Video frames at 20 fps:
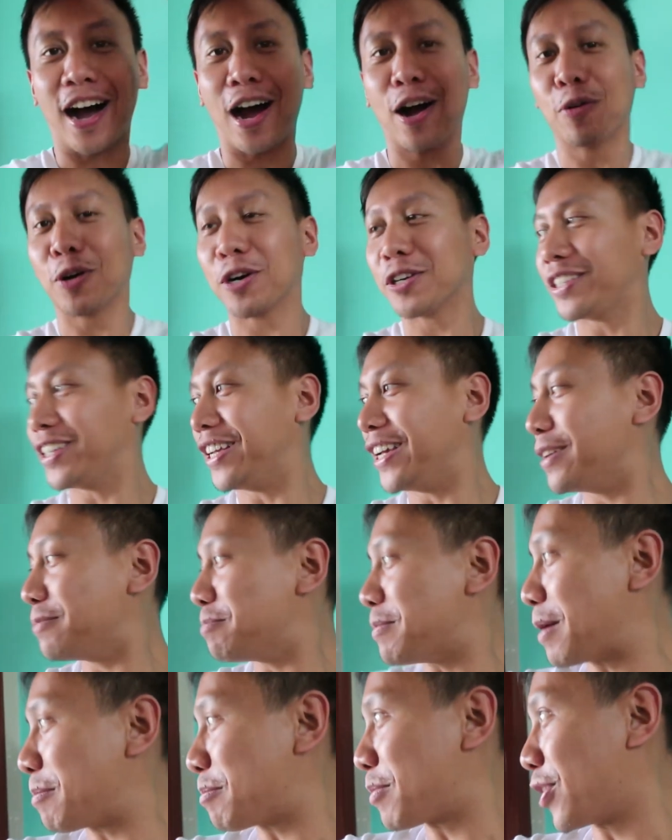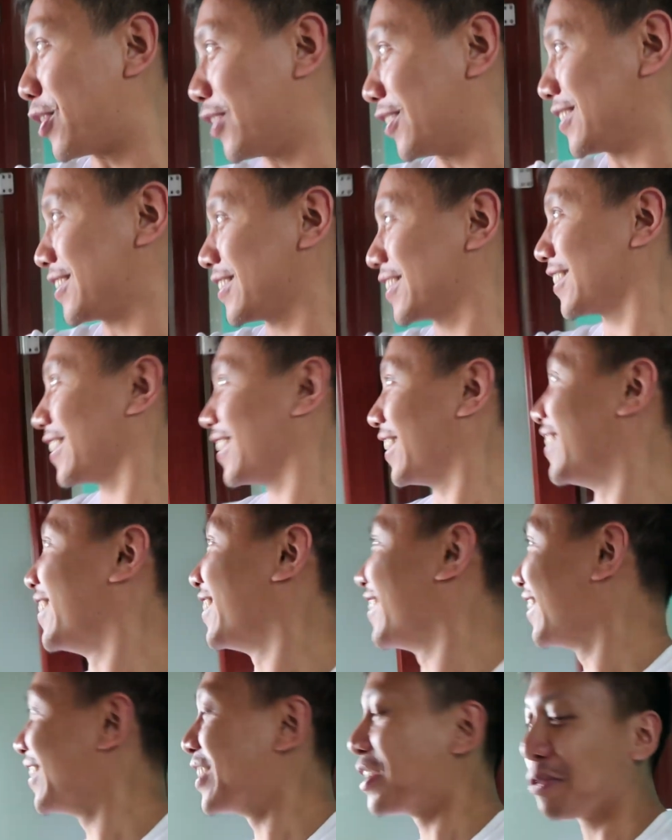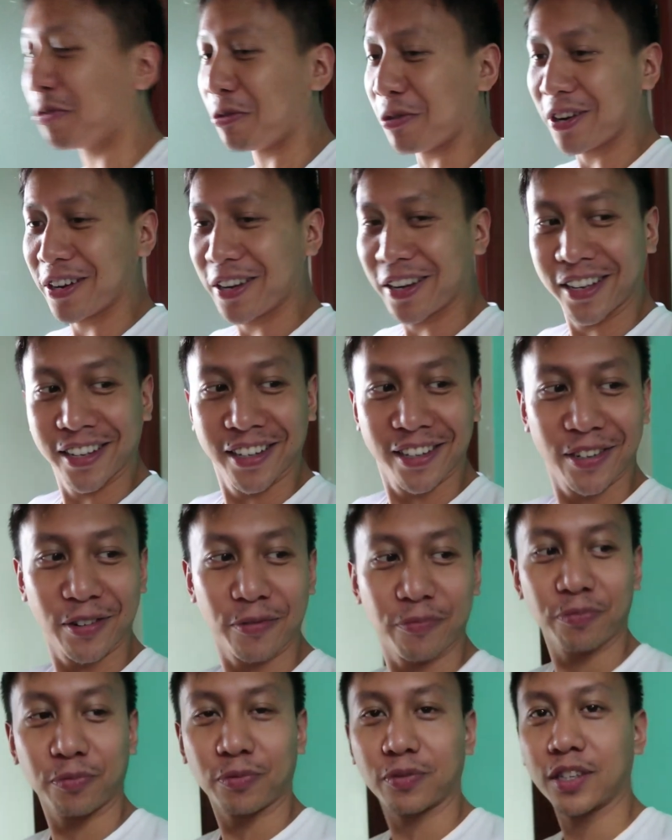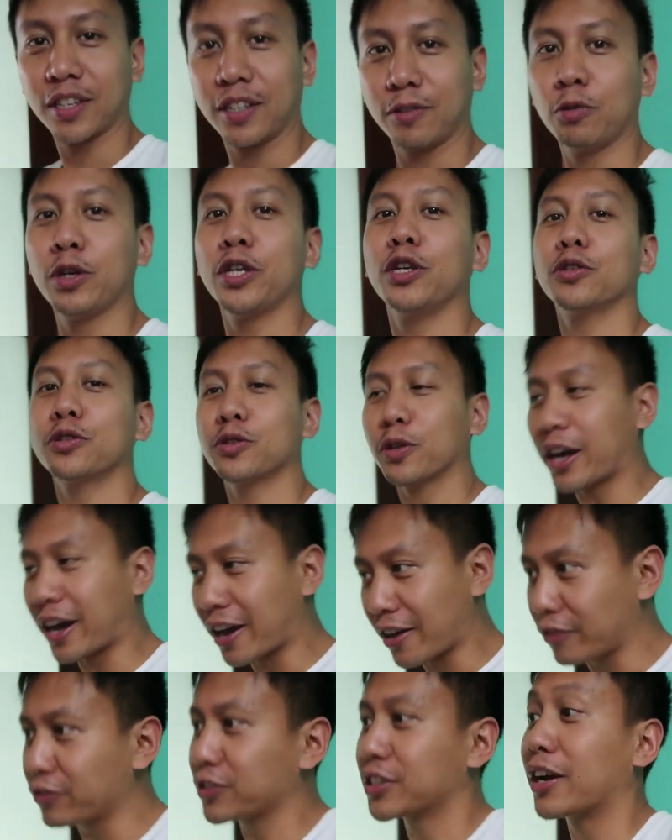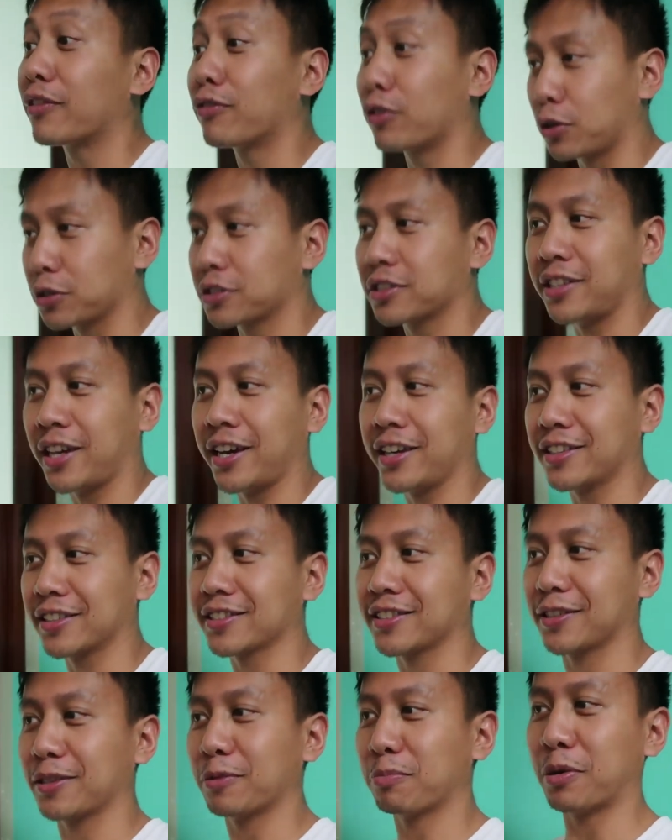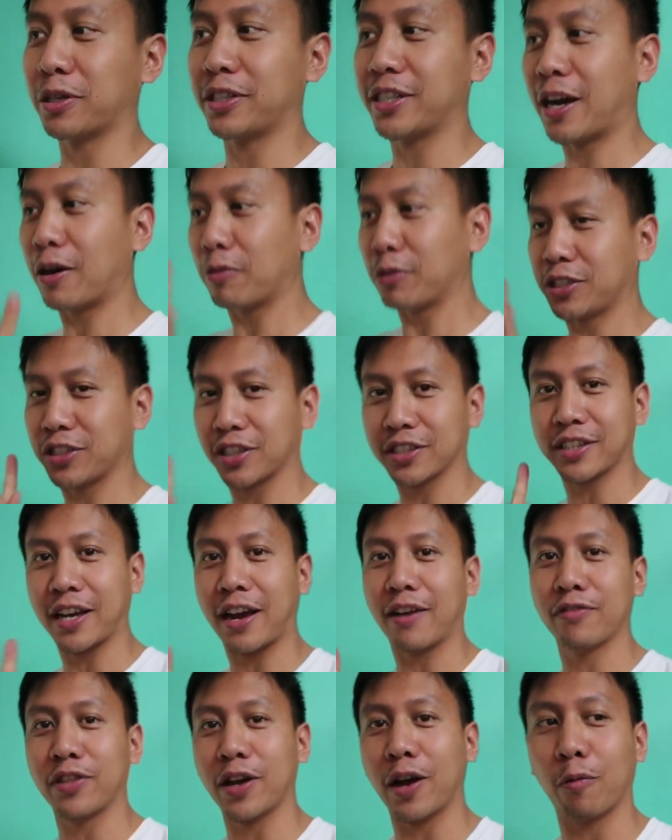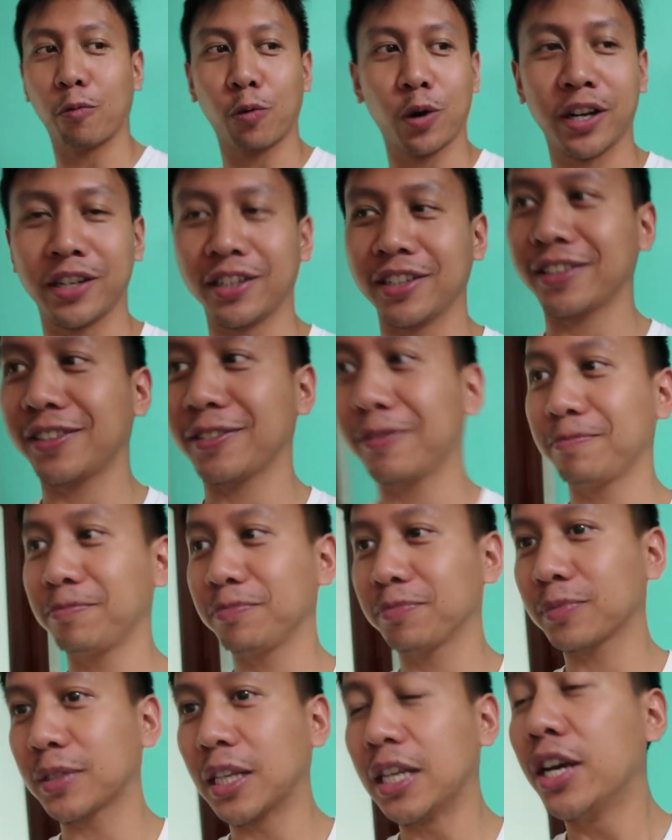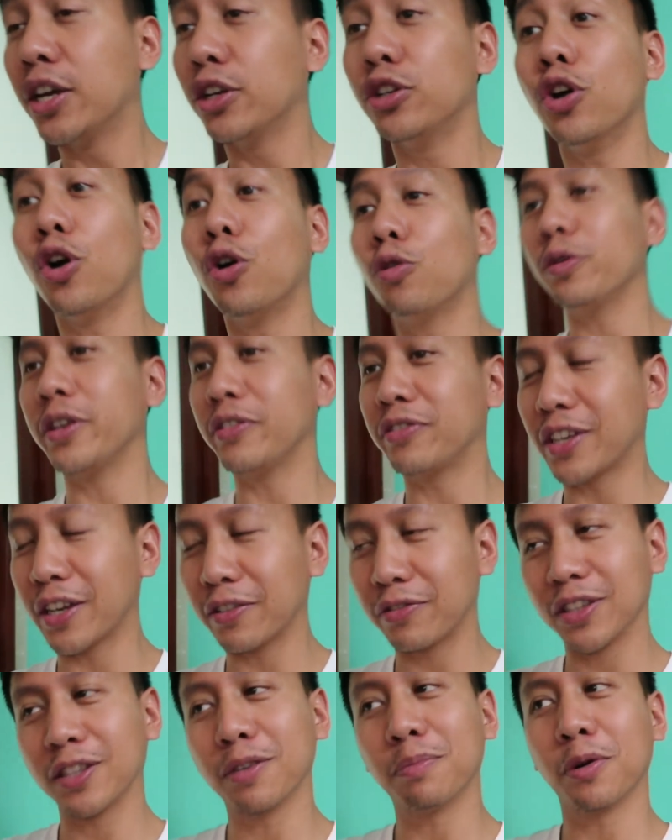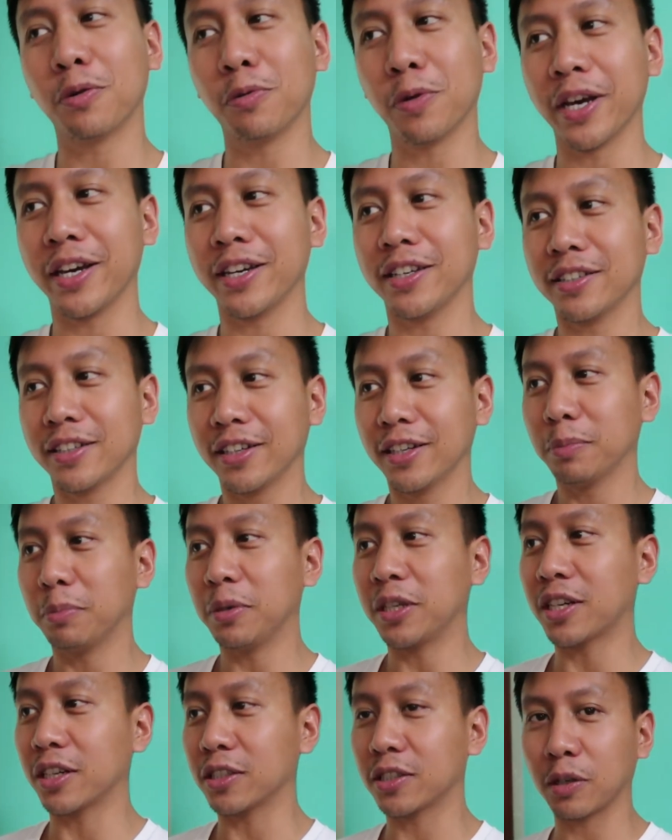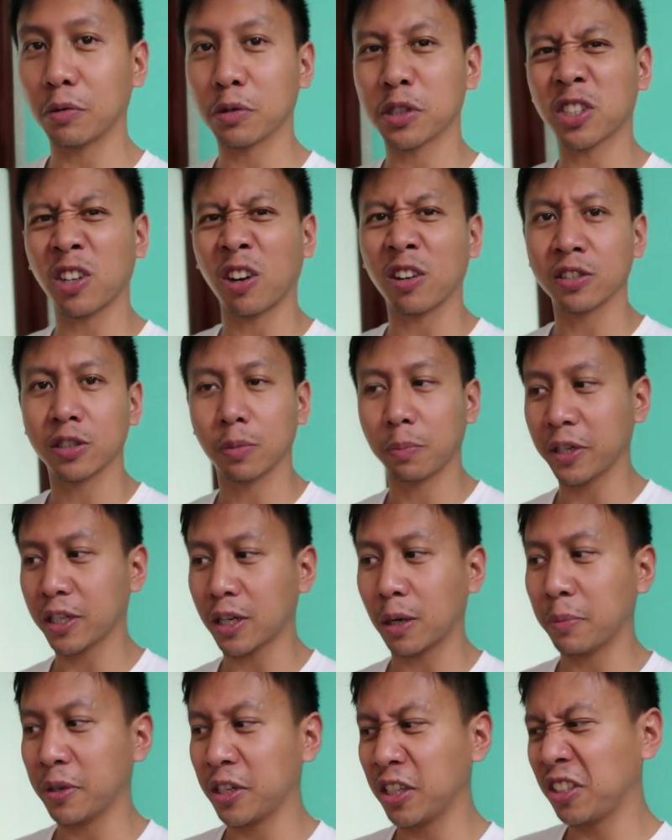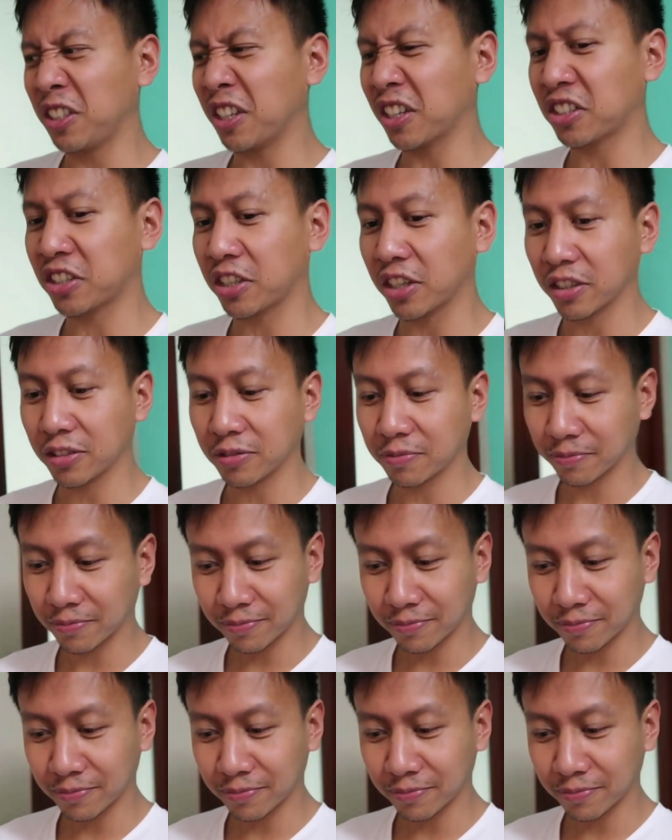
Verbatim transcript: our team members. No, we used that one, right? We used to have several things, but now we just have that one. They died? No, we've given them away because it was starting to become an addiction.